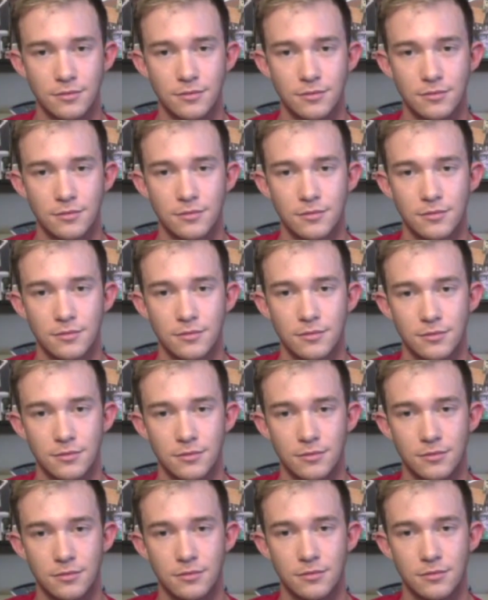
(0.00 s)

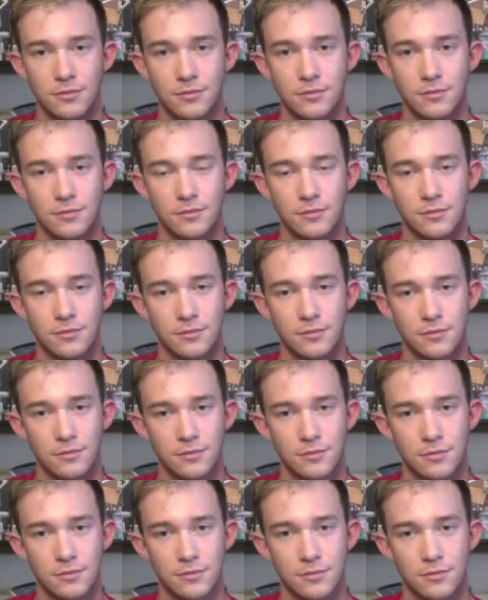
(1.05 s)

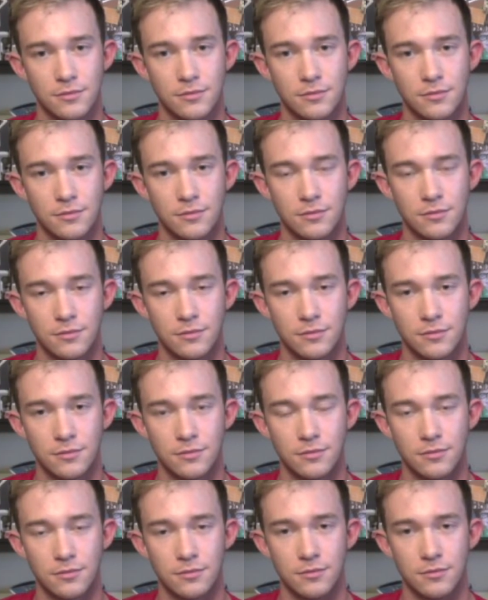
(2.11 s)

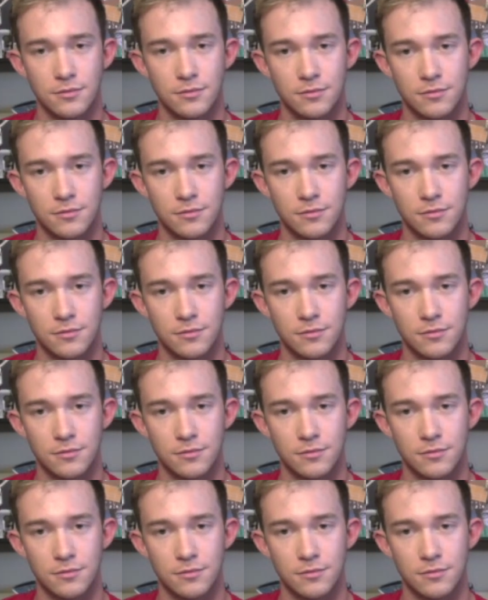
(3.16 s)
This person isn't speaking.